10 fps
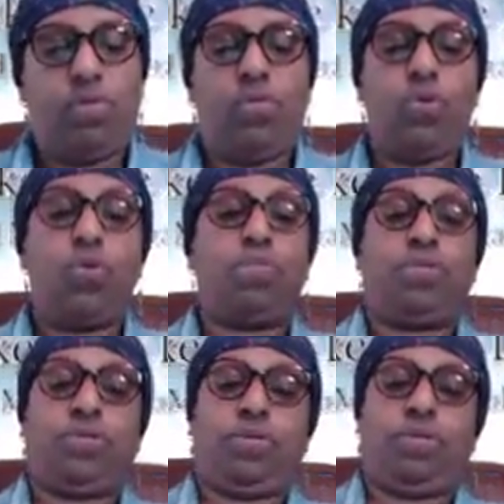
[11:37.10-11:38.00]

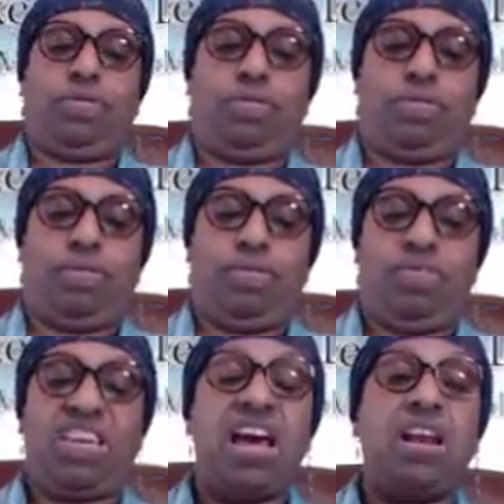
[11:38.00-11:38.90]
Whoops, it's
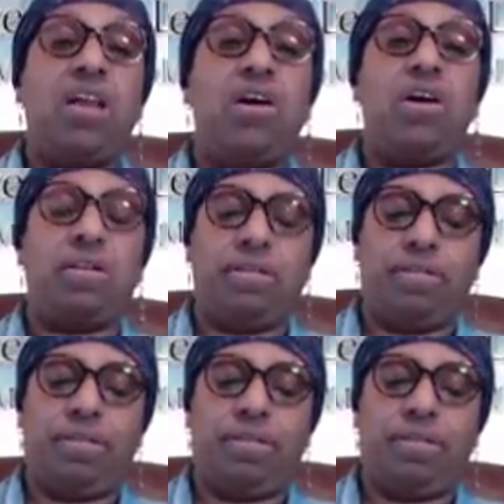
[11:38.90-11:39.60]
kind of long.